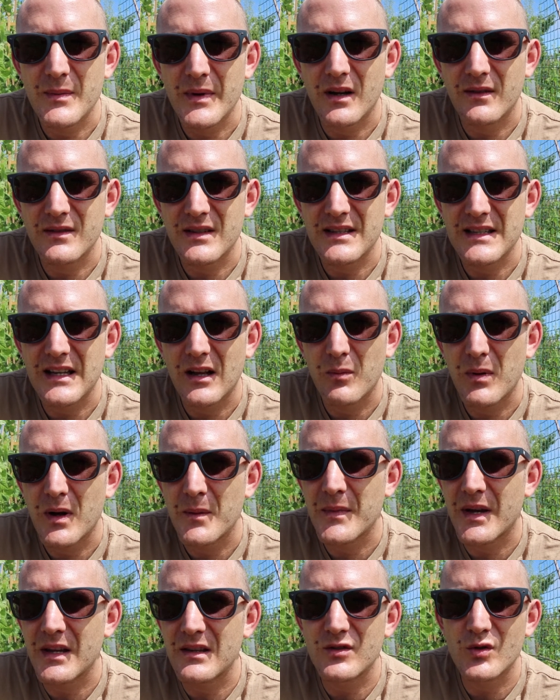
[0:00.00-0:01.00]
be able to sell
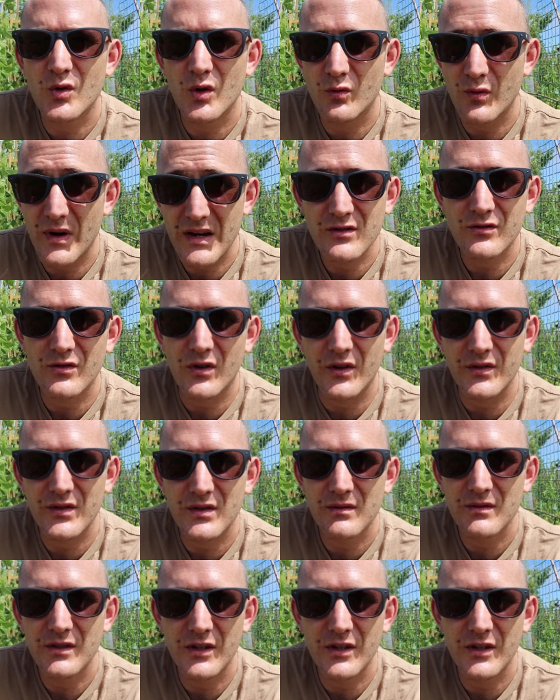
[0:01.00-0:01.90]
pumpkins to a restaurant.